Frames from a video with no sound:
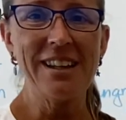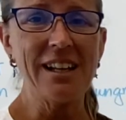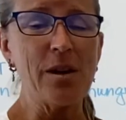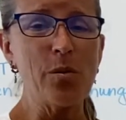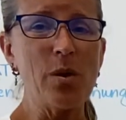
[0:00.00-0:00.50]
that
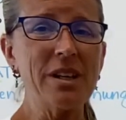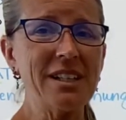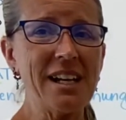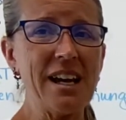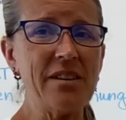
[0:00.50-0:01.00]
I want you
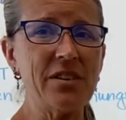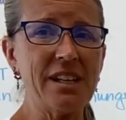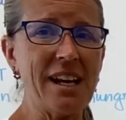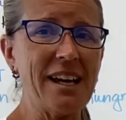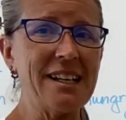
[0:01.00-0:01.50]
to have
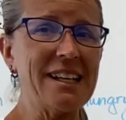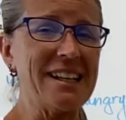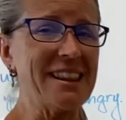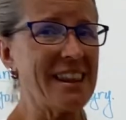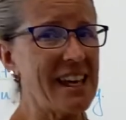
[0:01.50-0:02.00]
on hand,
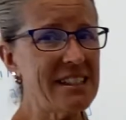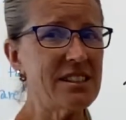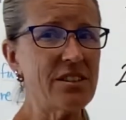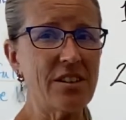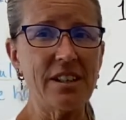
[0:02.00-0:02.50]
unless
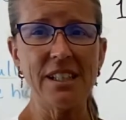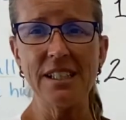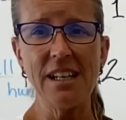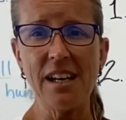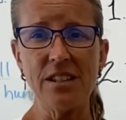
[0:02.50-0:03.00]
there are
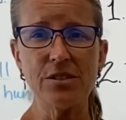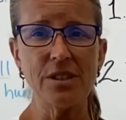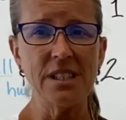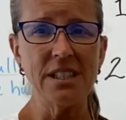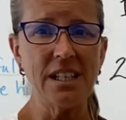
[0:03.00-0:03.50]
any
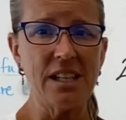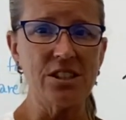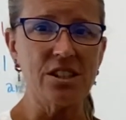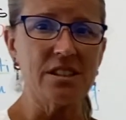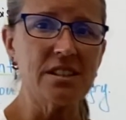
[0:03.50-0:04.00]

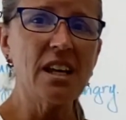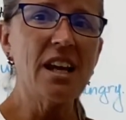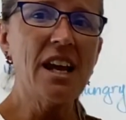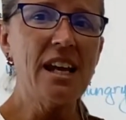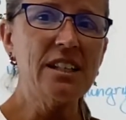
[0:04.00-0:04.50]
contraindications,
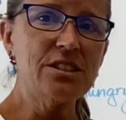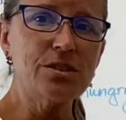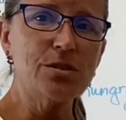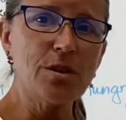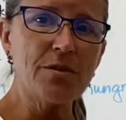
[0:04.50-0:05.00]
is
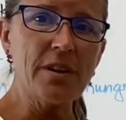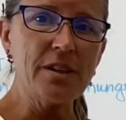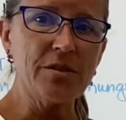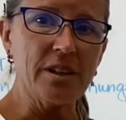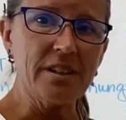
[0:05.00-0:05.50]

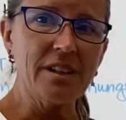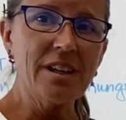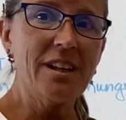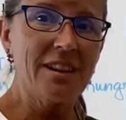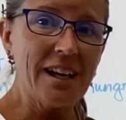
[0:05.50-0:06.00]
pseudoephedrine.
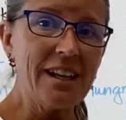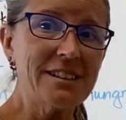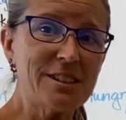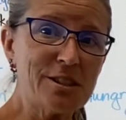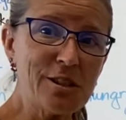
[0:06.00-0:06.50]

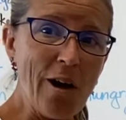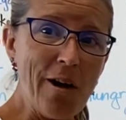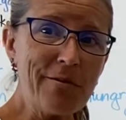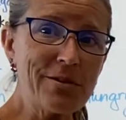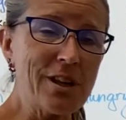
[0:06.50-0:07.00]
That
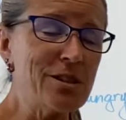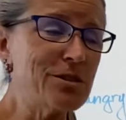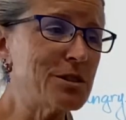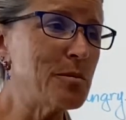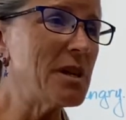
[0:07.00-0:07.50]
stuff that
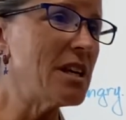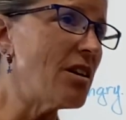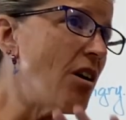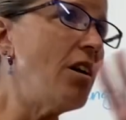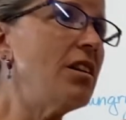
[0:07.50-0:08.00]
used to be in
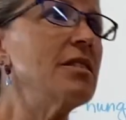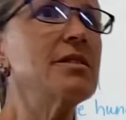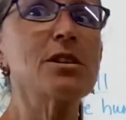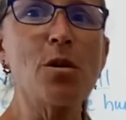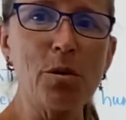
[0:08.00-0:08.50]
all of
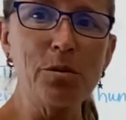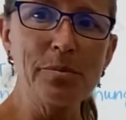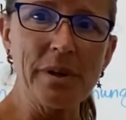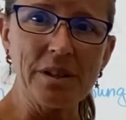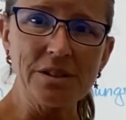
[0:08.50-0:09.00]
the
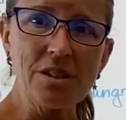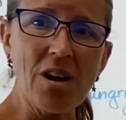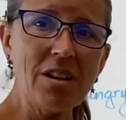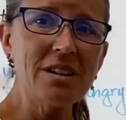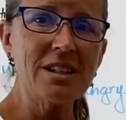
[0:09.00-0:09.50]
cold pills,
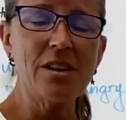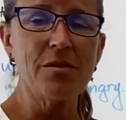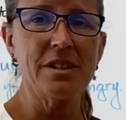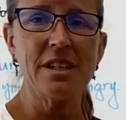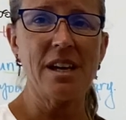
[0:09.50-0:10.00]
all of the
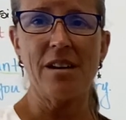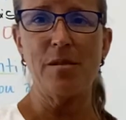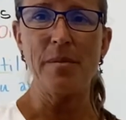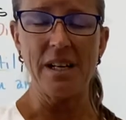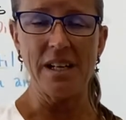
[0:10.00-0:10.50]
over-the-counter
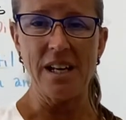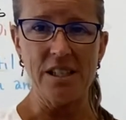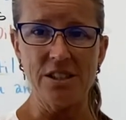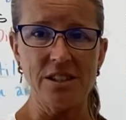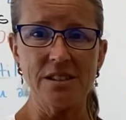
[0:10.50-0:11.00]

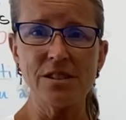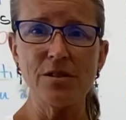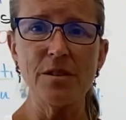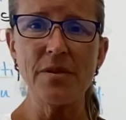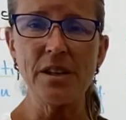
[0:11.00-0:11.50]
medications,
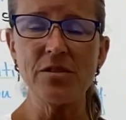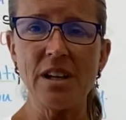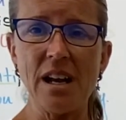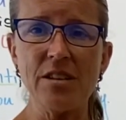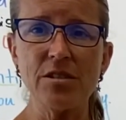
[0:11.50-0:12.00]

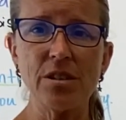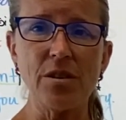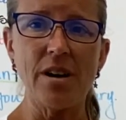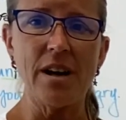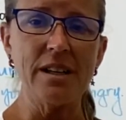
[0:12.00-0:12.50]
pseudoephedrine
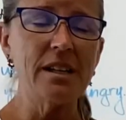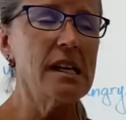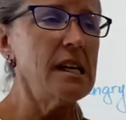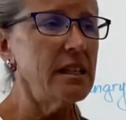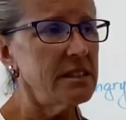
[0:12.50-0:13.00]
hydrochloride,
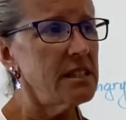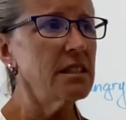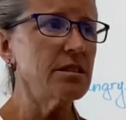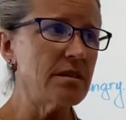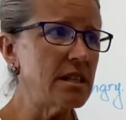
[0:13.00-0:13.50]

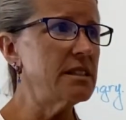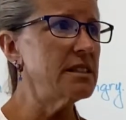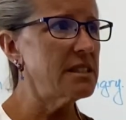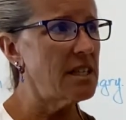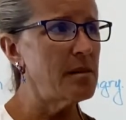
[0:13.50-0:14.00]
until
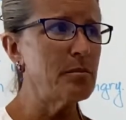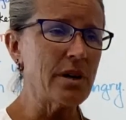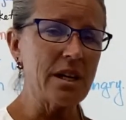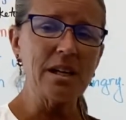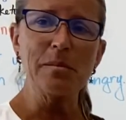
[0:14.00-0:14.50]
around the time
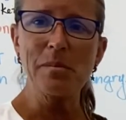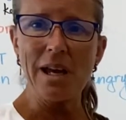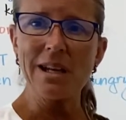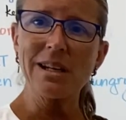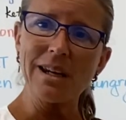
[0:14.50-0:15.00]
Breaking
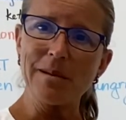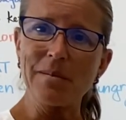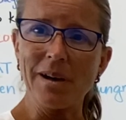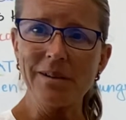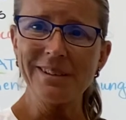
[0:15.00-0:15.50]
Bad came
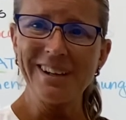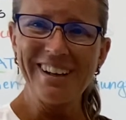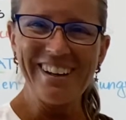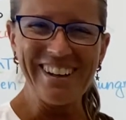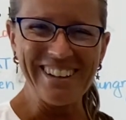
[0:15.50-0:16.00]
out.
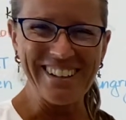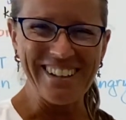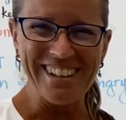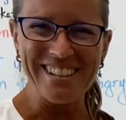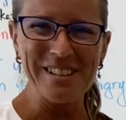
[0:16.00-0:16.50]

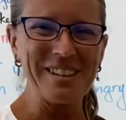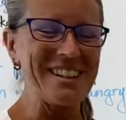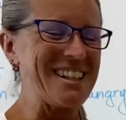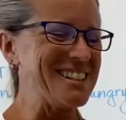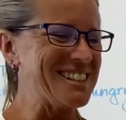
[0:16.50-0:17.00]
And
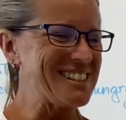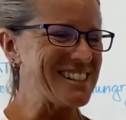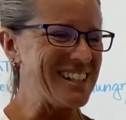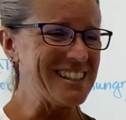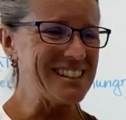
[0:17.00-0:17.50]
they
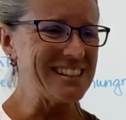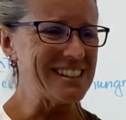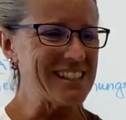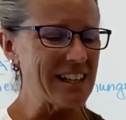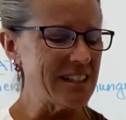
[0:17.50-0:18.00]
decided to
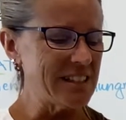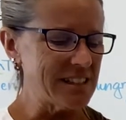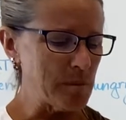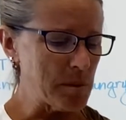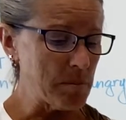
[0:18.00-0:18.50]
tell us
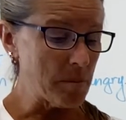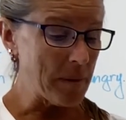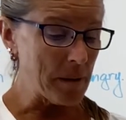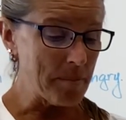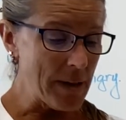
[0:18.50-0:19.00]
that people
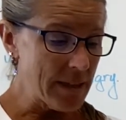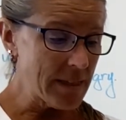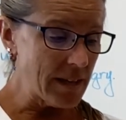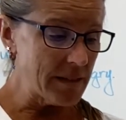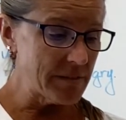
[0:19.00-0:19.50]
make meth
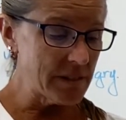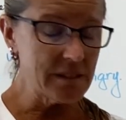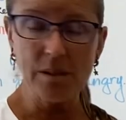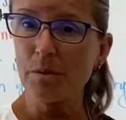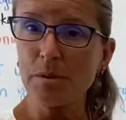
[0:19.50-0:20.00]
out of it,
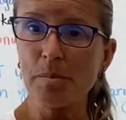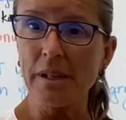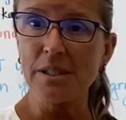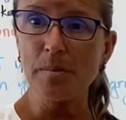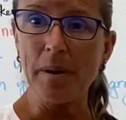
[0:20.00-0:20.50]
and it was
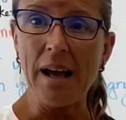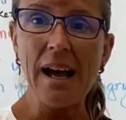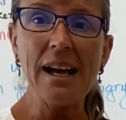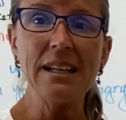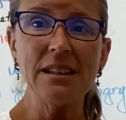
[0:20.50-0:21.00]
placed
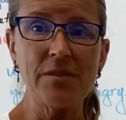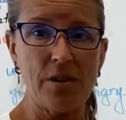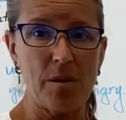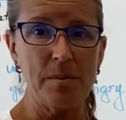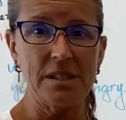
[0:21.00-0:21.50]
behind the
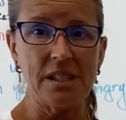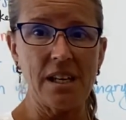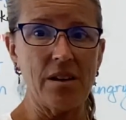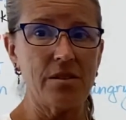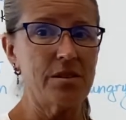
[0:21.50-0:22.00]
pharmacy
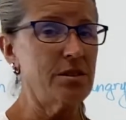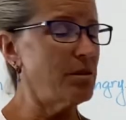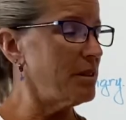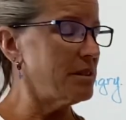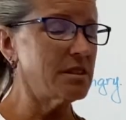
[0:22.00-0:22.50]
counter. You
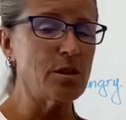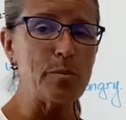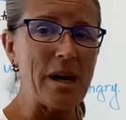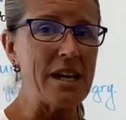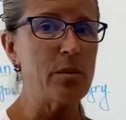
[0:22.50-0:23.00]
can still
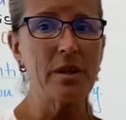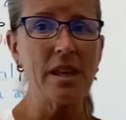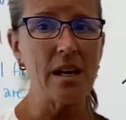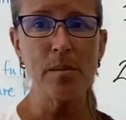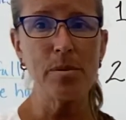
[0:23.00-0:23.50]
buy it
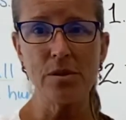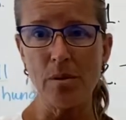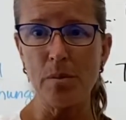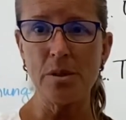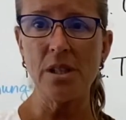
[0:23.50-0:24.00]
without a
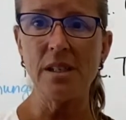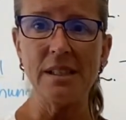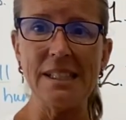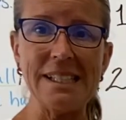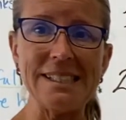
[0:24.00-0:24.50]
prescription
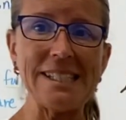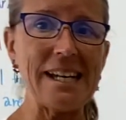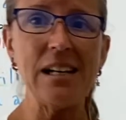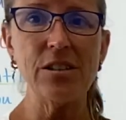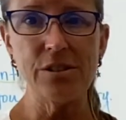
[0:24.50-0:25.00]
in the
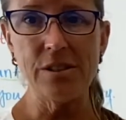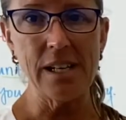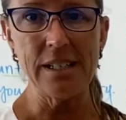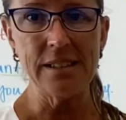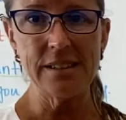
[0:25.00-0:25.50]
entire
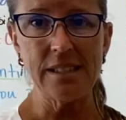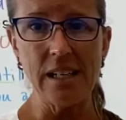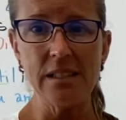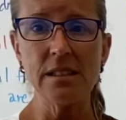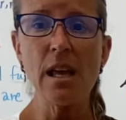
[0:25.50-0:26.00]
United
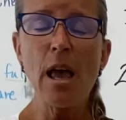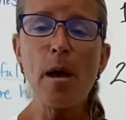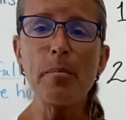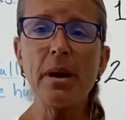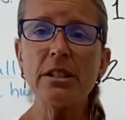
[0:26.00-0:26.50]
States,
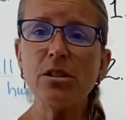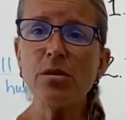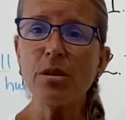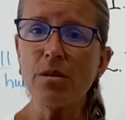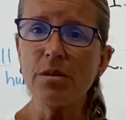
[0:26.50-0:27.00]
but you
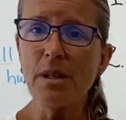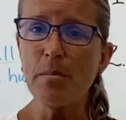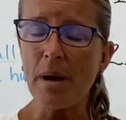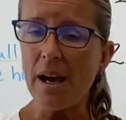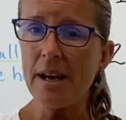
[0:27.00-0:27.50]
can only
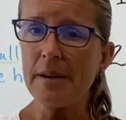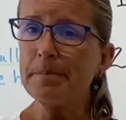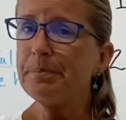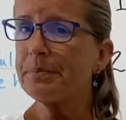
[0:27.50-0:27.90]
buy